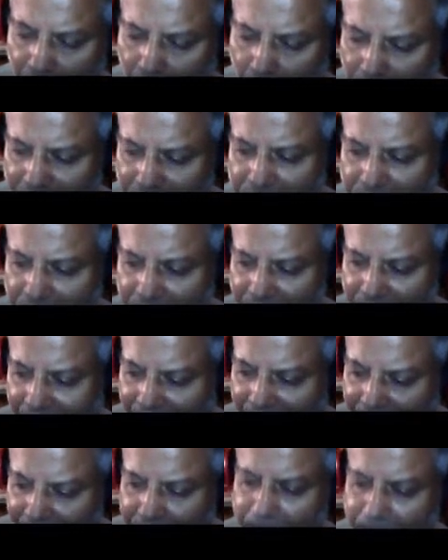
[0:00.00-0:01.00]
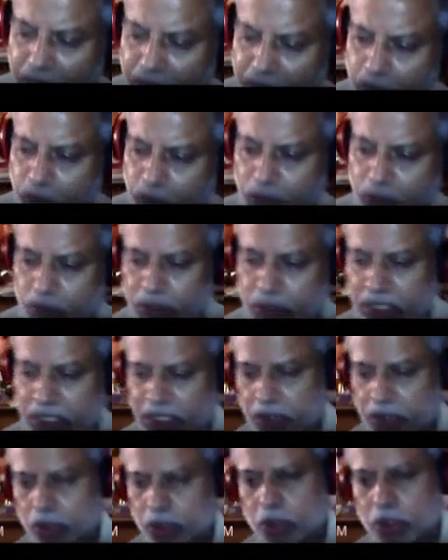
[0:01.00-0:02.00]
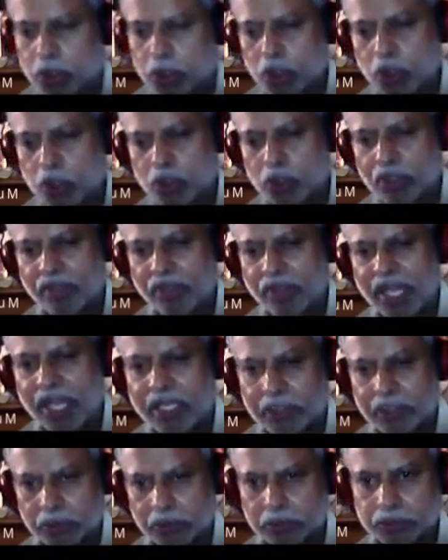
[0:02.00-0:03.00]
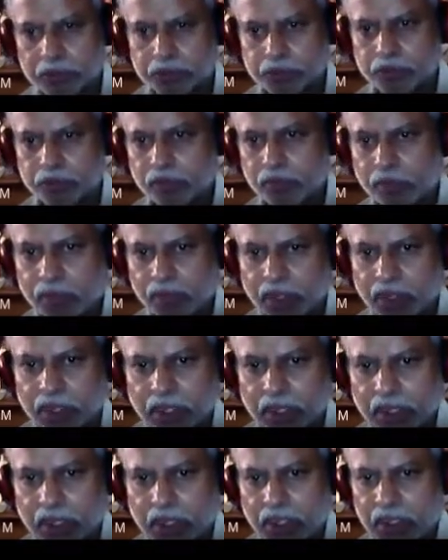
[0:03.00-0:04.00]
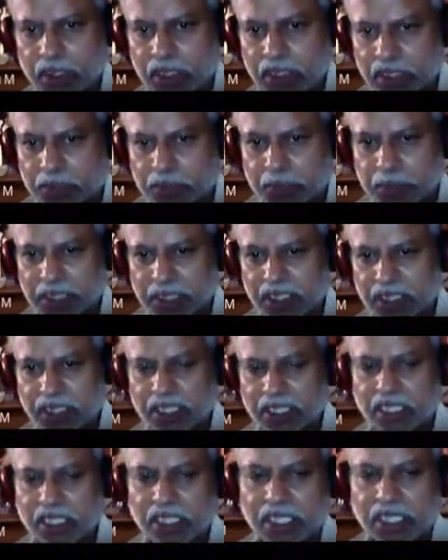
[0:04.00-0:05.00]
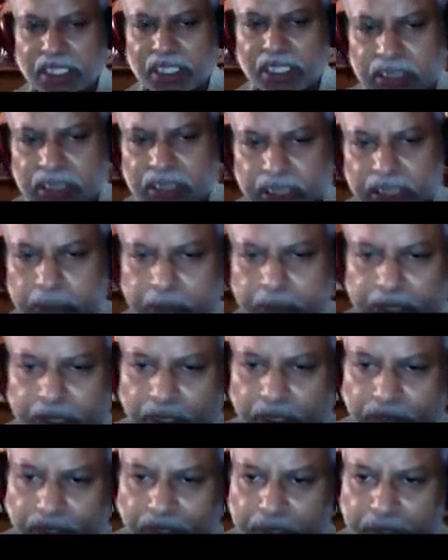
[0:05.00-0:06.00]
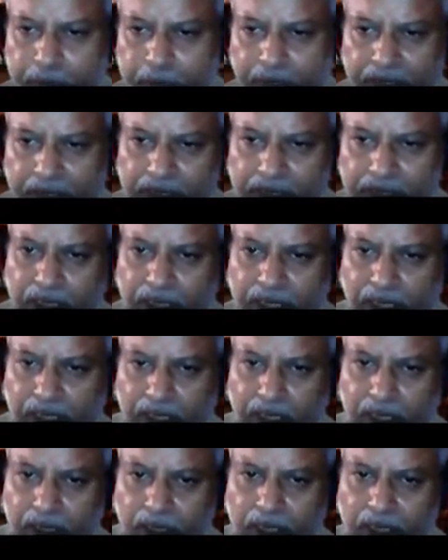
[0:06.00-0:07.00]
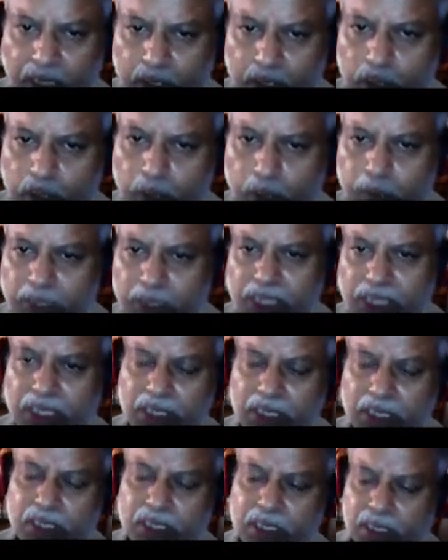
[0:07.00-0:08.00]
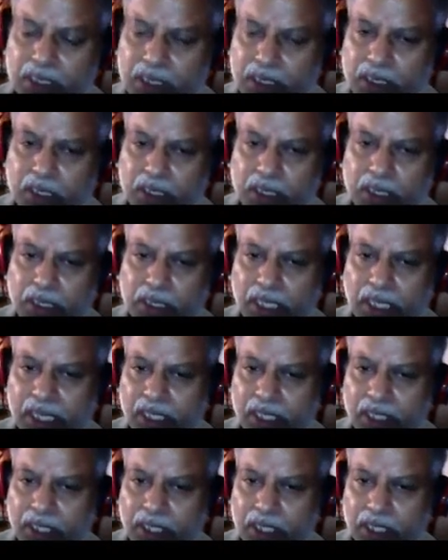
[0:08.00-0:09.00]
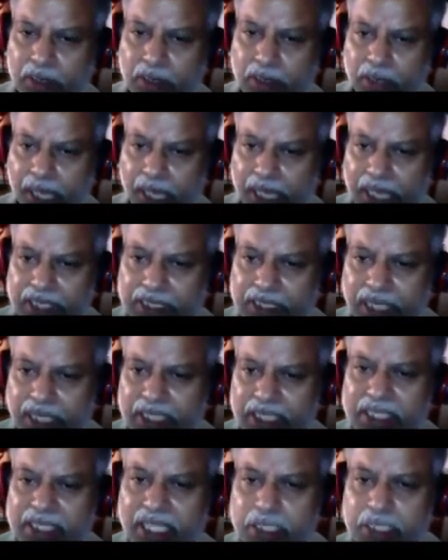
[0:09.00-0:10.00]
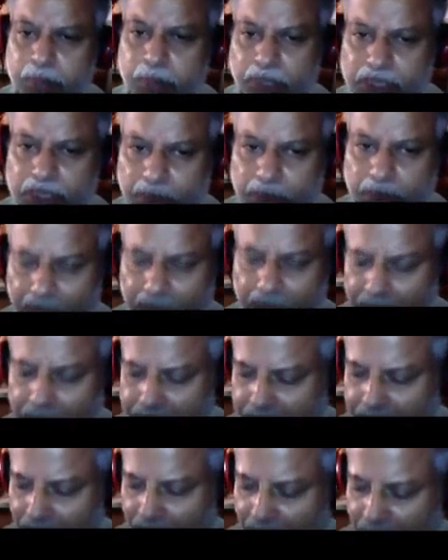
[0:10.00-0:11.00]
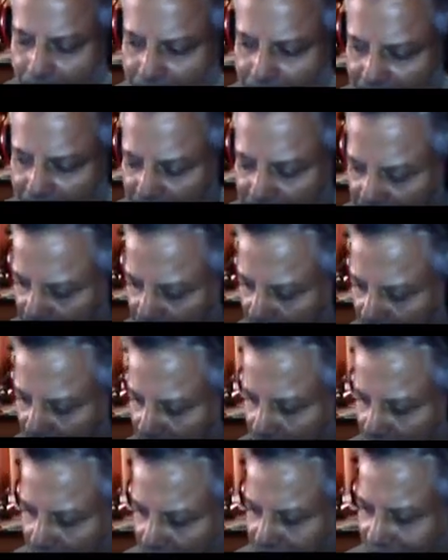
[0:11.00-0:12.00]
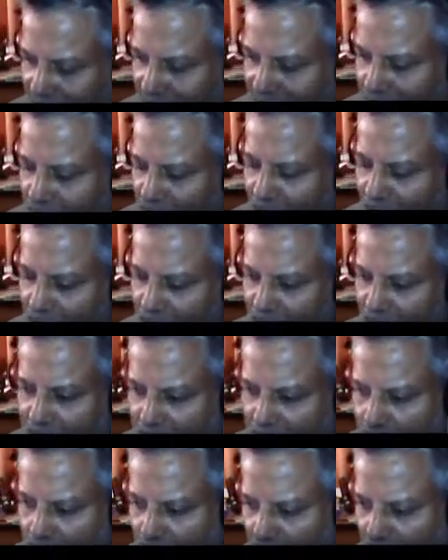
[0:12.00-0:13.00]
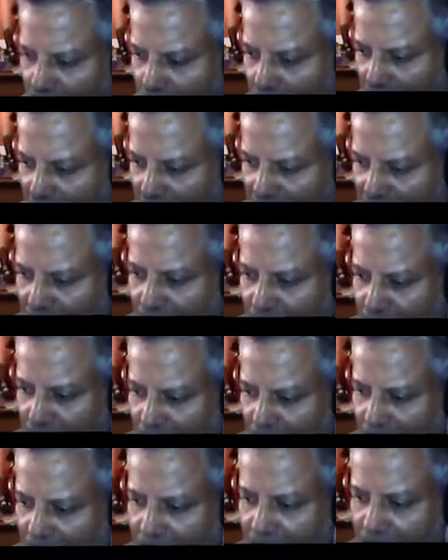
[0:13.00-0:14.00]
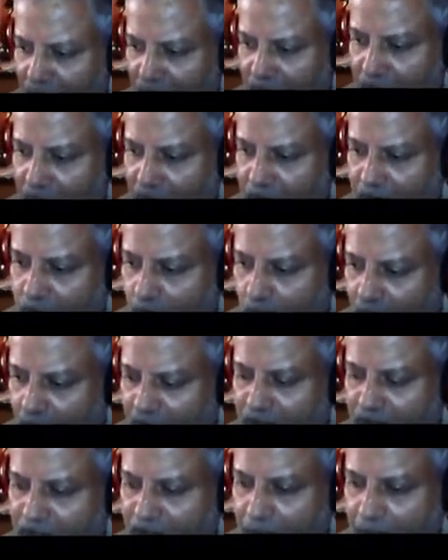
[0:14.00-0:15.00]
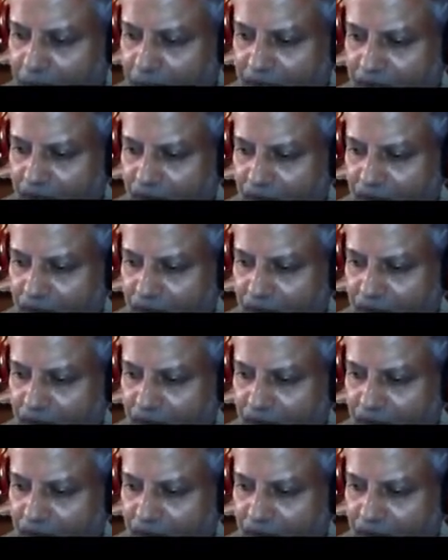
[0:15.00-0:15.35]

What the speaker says: much time it is going to take to show the value is being taken as the speed of response. That should be as high as possible. Means time whatever it is going to take for showing that particular